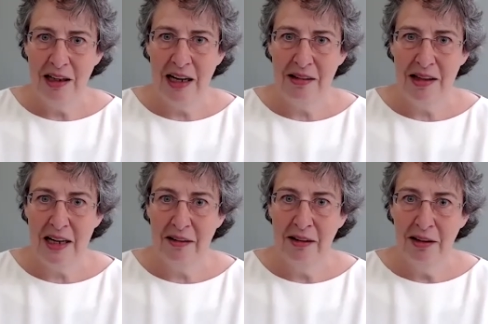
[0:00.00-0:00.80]
and
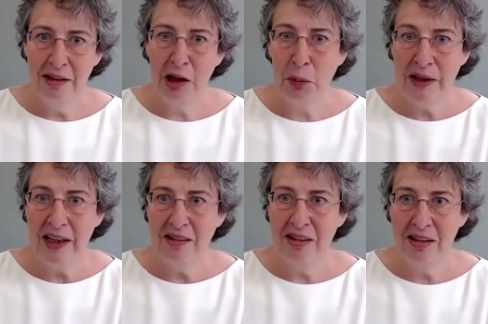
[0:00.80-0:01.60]
then
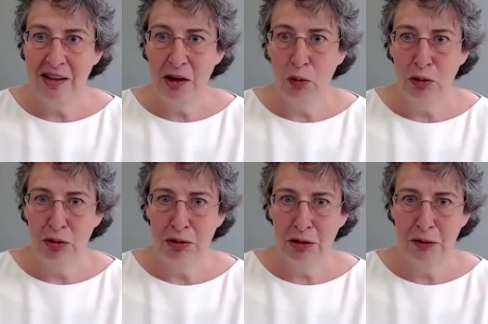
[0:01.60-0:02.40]
liquidate the old
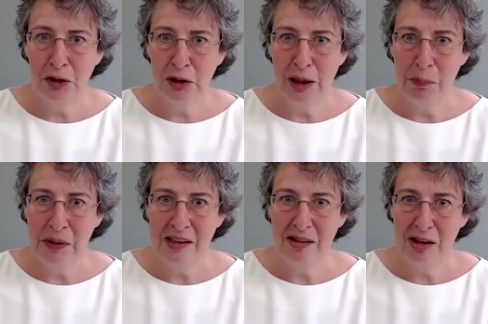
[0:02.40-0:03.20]
offshore
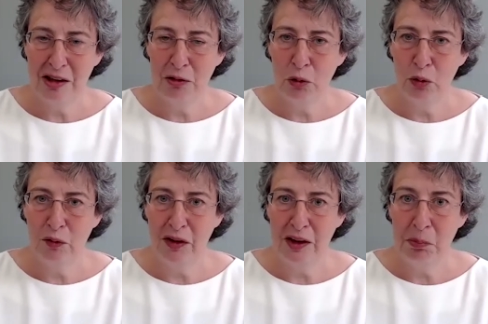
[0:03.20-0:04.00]
company so that all
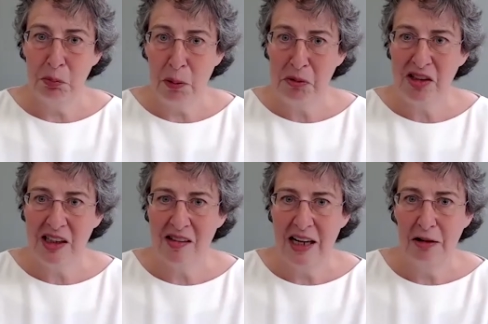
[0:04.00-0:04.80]
of the property
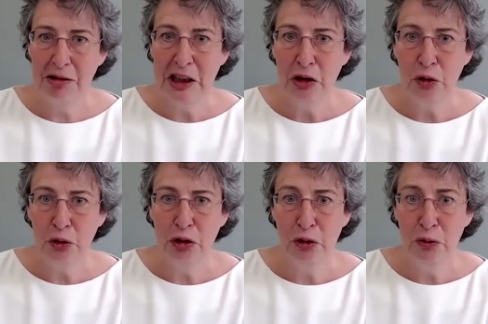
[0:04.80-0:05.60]
is now in your
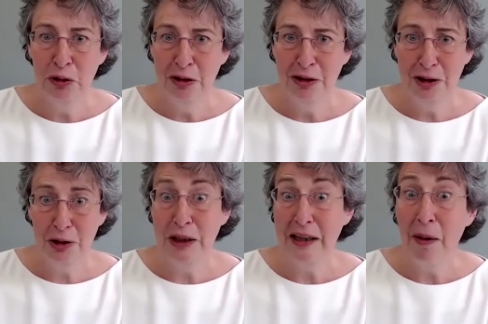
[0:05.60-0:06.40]
new
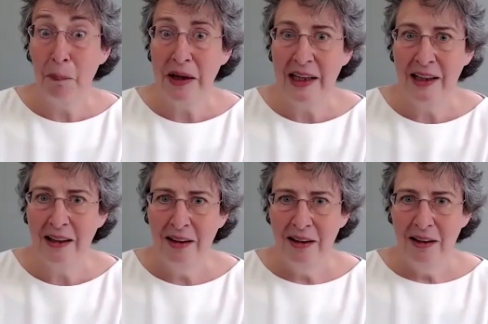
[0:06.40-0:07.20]
UK company.
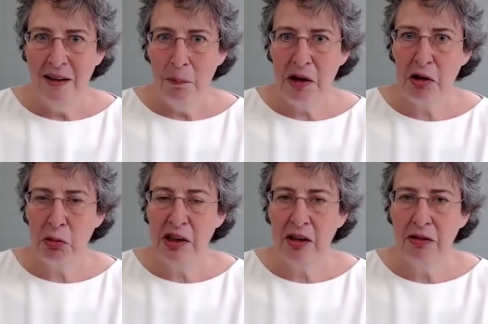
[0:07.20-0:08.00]
Okay. Because
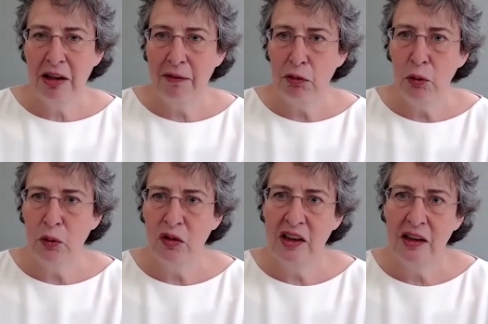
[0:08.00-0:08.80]
we don't have
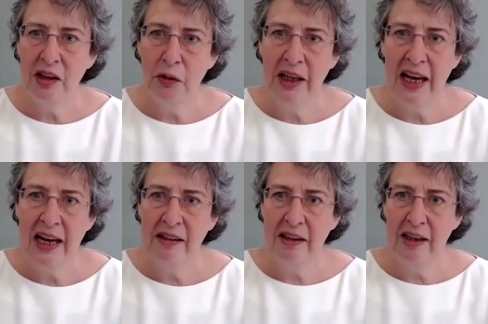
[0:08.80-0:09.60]
rules in the
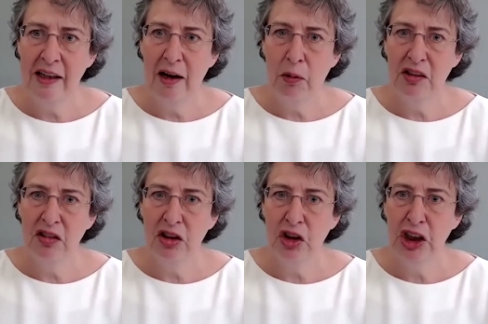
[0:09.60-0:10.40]
UK that allow us
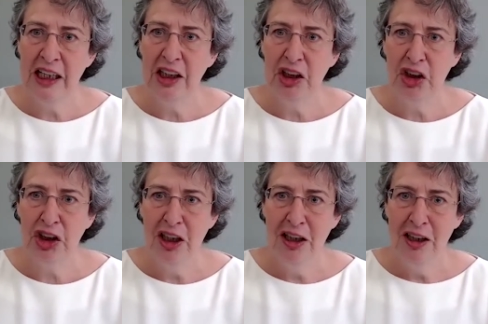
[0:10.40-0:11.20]
to change
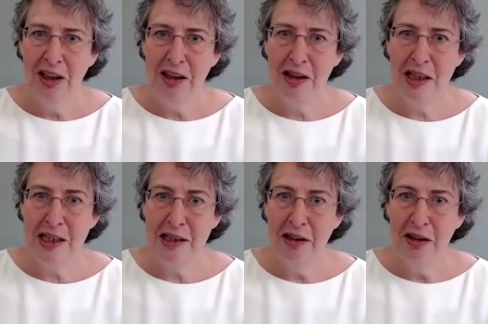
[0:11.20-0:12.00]

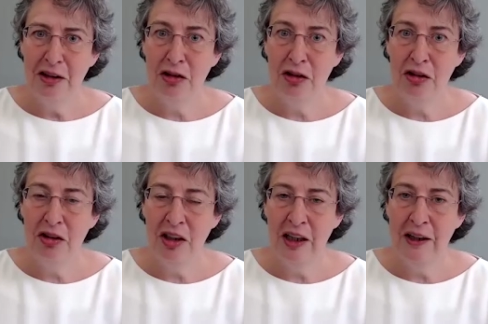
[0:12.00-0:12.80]
the
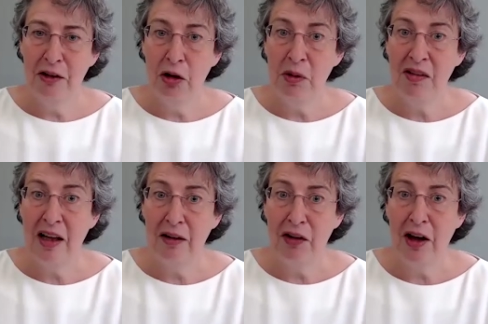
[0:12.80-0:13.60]
uh,
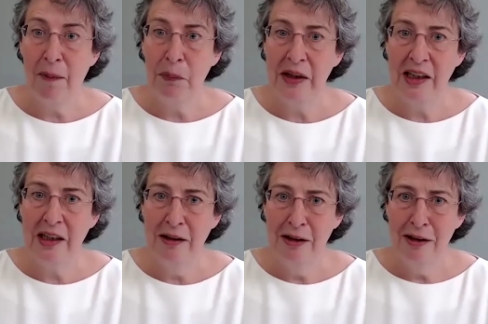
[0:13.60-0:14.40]
domicile of a
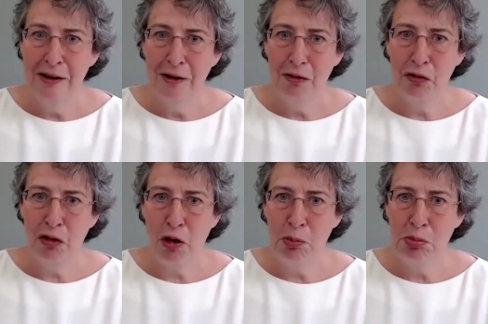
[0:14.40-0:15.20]
company
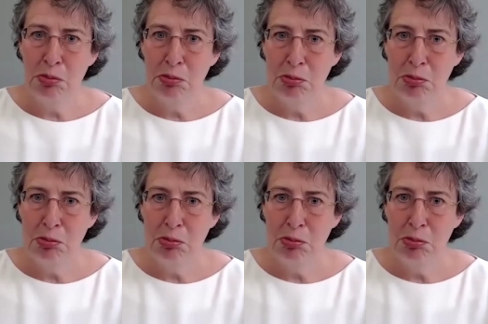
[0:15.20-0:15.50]
from